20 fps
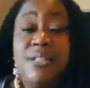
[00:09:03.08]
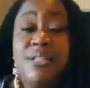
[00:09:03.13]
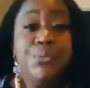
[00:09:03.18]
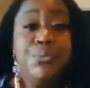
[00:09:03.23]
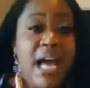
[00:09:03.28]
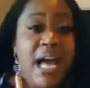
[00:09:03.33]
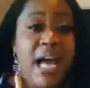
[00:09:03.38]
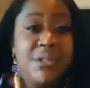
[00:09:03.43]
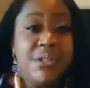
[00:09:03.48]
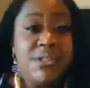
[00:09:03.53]

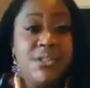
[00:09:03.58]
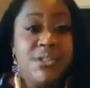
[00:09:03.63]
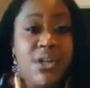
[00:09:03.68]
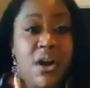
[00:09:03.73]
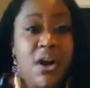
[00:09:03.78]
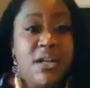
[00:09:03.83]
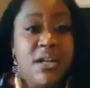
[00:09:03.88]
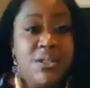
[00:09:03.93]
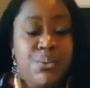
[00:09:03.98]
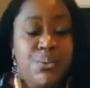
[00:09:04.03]
how it
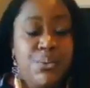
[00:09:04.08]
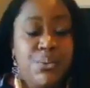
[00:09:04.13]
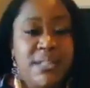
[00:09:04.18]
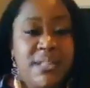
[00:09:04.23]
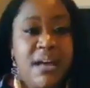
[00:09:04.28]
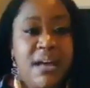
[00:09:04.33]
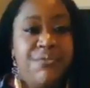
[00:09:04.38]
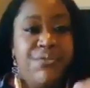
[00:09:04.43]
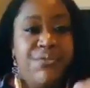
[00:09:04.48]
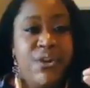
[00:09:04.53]
starts, with
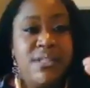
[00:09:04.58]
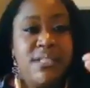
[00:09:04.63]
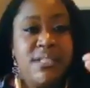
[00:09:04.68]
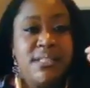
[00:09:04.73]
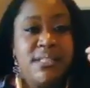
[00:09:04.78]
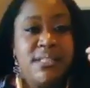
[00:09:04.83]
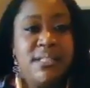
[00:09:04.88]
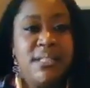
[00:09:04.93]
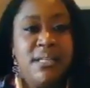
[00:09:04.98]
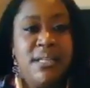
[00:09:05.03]
that first
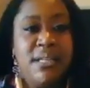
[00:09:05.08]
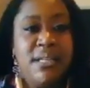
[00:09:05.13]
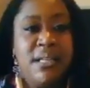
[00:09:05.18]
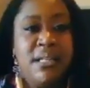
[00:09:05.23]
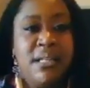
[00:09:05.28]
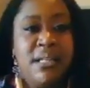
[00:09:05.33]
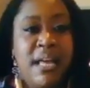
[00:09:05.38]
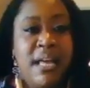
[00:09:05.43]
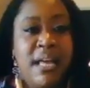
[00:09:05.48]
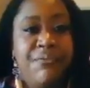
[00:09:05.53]

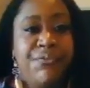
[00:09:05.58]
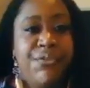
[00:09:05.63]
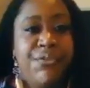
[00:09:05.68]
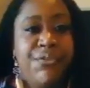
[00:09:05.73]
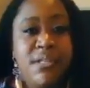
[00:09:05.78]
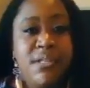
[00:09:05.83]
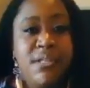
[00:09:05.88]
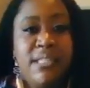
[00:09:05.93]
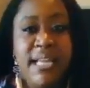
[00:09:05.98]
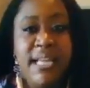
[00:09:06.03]

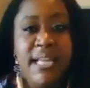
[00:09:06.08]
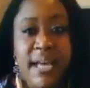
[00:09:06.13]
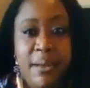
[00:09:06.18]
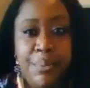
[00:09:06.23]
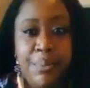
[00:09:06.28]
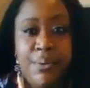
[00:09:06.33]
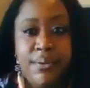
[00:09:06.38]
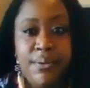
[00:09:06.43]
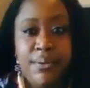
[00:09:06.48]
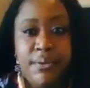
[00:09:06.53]

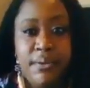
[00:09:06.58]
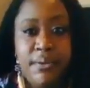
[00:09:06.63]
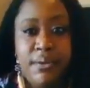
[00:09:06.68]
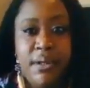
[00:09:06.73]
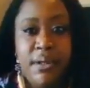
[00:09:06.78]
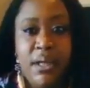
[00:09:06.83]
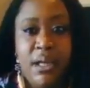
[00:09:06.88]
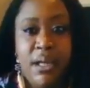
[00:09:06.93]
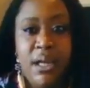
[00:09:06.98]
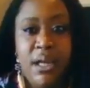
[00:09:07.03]
step
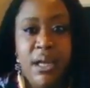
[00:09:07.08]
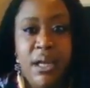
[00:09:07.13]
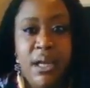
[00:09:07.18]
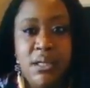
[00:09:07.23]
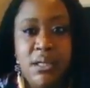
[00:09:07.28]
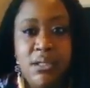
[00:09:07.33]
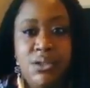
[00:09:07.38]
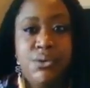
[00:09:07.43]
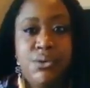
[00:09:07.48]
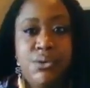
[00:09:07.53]

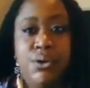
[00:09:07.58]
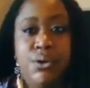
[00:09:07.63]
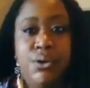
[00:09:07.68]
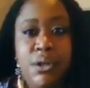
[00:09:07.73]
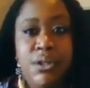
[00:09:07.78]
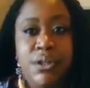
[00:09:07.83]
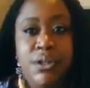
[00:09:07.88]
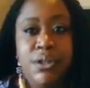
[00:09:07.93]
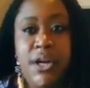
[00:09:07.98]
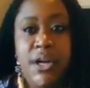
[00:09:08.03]
into
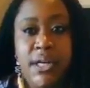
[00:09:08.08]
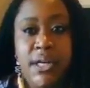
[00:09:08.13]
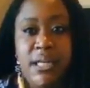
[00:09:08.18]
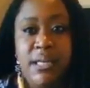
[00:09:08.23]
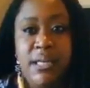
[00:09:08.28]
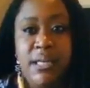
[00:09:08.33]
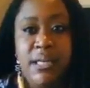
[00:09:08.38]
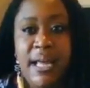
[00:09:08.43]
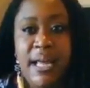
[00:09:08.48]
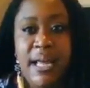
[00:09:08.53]
your journey,
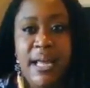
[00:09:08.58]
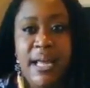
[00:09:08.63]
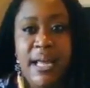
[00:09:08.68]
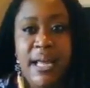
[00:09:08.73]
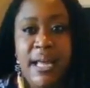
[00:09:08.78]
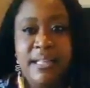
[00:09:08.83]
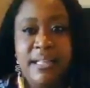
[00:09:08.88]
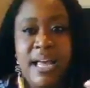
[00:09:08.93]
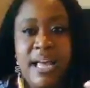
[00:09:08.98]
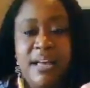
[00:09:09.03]

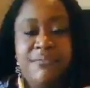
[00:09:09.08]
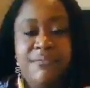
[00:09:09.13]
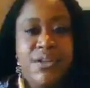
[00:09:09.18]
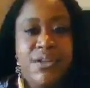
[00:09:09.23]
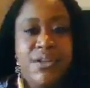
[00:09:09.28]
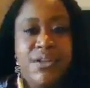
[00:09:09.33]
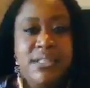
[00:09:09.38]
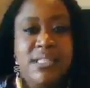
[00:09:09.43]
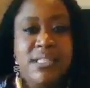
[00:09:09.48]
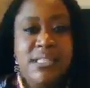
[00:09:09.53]
that first
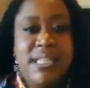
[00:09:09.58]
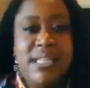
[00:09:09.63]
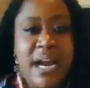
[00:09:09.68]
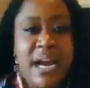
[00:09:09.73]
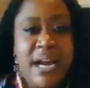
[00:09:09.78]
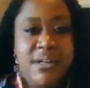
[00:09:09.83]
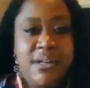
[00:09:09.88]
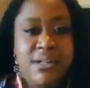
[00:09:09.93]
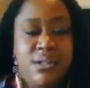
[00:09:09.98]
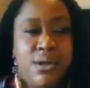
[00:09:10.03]
desire.
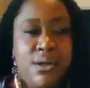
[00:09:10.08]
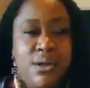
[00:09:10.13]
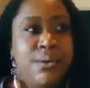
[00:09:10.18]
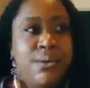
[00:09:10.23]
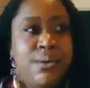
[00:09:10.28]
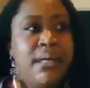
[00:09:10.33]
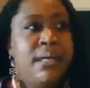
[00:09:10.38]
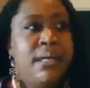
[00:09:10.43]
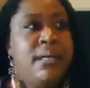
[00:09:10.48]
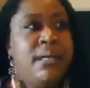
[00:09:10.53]
So
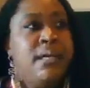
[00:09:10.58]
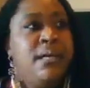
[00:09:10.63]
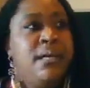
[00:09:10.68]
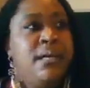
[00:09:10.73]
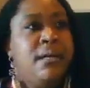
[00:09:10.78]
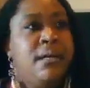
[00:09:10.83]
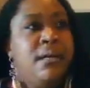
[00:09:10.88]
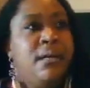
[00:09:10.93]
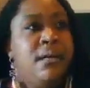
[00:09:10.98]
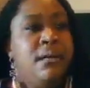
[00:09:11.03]

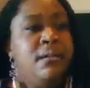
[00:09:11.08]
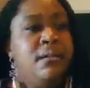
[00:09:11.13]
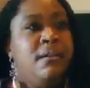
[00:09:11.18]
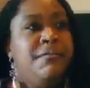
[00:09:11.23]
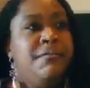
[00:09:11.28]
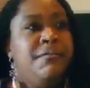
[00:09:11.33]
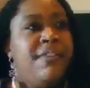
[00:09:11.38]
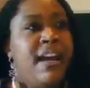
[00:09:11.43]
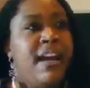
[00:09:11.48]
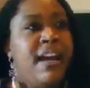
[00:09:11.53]
the
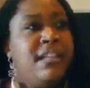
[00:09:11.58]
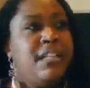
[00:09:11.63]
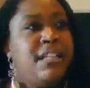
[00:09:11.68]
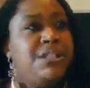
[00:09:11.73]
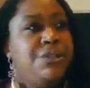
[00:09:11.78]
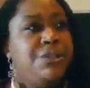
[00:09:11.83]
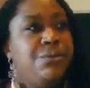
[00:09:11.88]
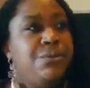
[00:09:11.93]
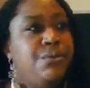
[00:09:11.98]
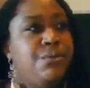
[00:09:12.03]
fact that
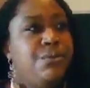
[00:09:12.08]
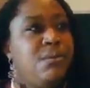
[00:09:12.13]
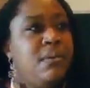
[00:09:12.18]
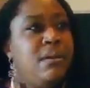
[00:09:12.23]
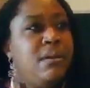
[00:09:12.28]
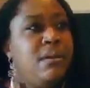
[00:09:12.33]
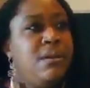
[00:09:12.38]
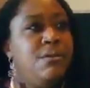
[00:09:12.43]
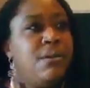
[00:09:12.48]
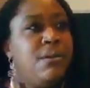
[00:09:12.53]
you
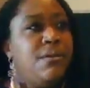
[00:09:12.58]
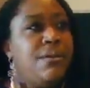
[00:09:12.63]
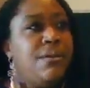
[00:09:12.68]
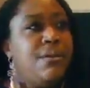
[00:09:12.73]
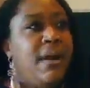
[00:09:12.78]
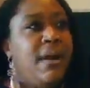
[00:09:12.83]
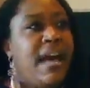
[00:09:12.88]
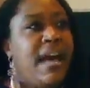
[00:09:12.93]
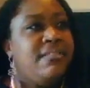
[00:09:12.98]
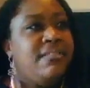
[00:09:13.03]

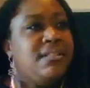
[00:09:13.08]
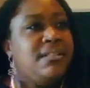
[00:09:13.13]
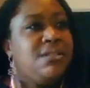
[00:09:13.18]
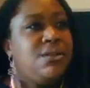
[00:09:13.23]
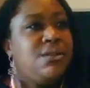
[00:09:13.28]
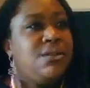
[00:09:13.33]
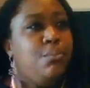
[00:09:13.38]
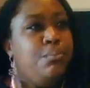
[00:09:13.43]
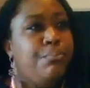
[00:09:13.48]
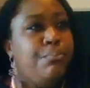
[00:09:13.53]
had this
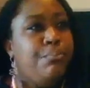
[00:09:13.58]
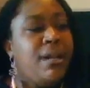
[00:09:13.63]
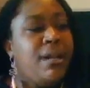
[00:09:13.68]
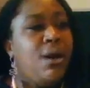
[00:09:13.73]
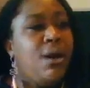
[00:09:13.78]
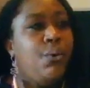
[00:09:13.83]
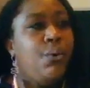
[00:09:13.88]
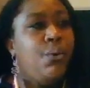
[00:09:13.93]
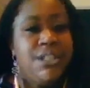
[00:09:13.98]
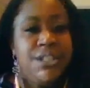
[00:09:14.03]
burning
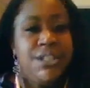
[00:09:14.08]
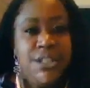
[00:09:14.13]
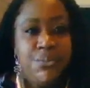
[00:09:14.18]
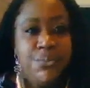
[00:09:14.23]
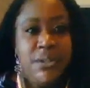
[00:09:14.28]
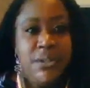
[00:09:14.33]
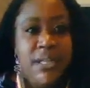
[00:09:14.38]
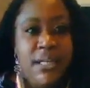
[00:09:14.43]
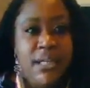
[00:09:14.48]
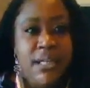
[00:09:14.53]
question
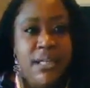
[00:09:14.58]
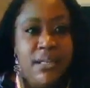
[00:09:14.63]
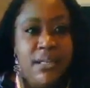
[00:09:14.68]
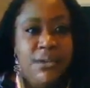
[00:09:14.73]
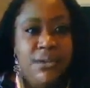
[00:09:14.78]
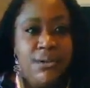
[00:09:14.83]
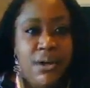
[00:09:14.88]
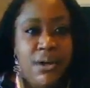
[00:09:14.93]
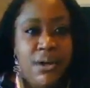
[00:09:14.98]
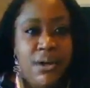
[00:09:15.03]
within,
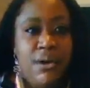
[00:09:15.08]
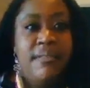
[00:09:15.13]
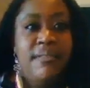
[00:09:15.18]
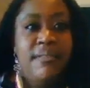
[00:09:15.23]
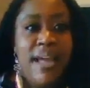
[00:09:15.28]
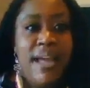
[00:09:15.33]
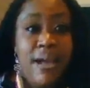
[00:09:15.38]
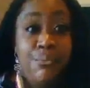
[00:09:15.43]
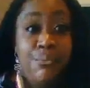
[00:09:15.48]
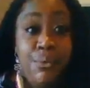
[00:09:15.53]
and
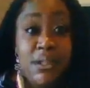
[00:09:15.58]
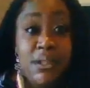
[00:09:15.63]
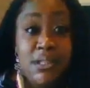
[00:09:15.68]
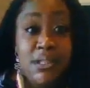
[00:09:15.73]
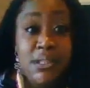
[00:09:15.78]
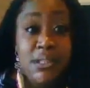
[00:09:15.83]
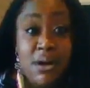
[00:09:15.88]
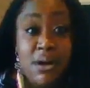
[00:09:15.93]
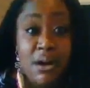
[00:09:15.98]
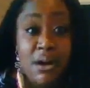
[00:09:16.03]
that really
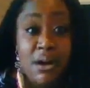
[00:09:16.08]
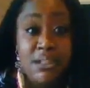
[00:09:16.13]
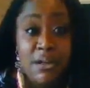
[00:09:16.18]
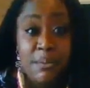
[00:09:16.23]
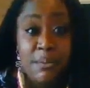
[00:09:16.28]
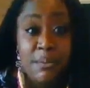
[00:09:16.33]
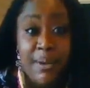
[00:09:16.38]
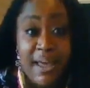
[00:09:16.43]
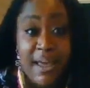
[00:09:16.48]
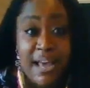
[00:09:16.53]
started your
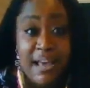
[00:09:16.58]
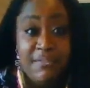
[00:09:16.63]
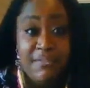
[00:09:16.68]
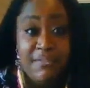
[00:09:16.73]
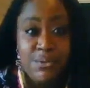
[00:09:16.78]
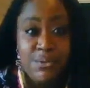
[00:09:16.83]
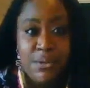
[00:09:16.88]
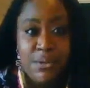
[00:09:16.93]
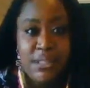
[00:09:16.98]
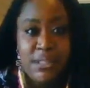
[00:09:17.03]
path.
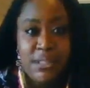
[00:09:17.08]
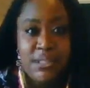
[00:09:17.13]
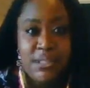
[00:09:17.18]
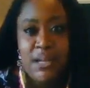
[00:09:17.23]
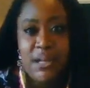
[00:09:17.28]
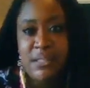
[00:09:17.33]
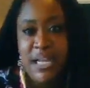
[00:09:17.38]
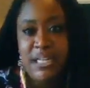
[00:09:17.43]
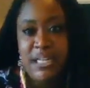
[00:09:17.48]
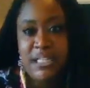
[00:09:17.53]
That's what it sounds
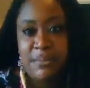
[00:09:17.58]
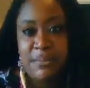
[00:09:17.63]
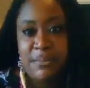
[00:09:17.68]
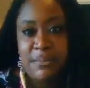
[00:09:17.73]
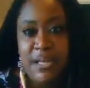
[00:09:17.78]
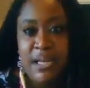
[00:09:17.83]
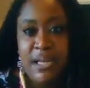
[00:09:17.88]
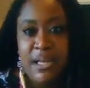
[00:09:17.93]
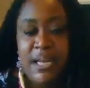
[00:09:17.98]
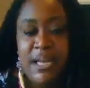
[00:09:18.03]
like to
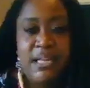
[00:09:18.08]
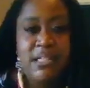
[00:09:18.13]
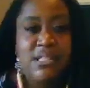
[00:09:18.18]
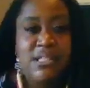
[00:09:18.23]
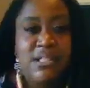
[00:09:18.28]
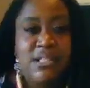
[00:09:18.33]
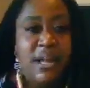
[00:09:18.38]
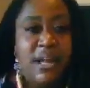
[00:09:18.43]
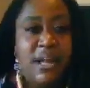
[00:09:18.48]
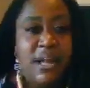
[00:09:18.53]
me. And
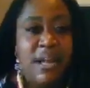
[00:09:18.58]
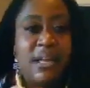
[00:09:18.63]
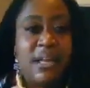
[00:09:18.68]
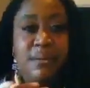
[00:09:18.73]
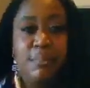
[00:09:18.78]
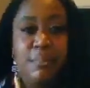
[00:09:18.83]
it